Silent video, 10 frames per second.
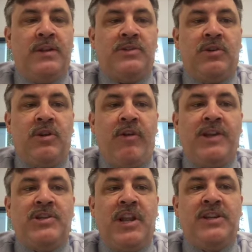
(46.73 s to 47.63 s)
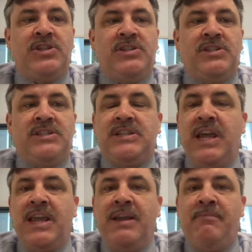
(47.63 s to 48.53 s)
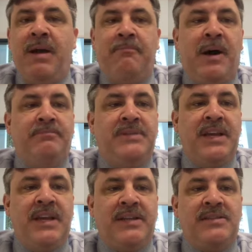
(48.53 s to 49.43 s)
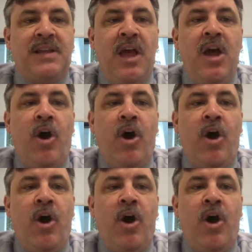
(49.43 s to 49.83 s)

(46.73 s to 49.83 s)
So, congratulations, Team Mumtez.